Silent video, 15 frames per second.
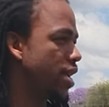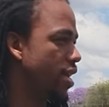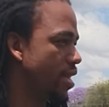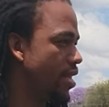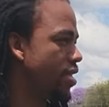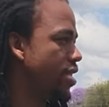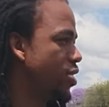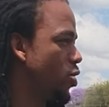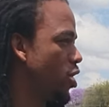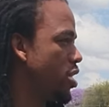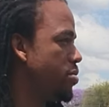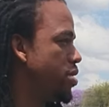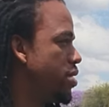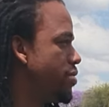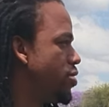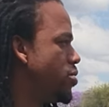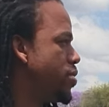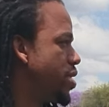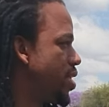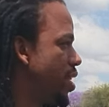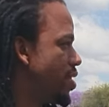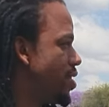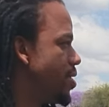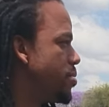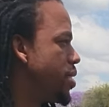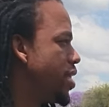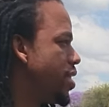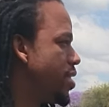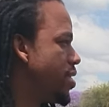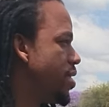I think there's going to be a few mistakes in the
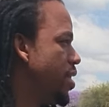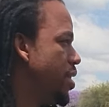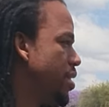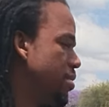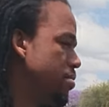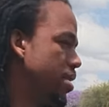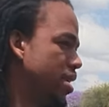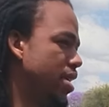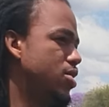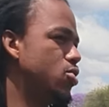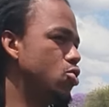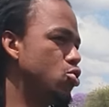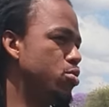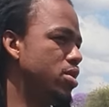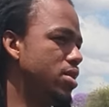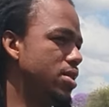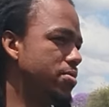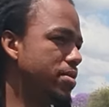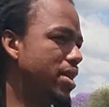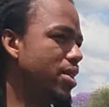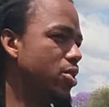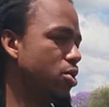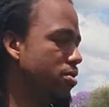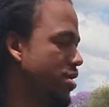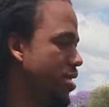beginning, but that's normal in the beginning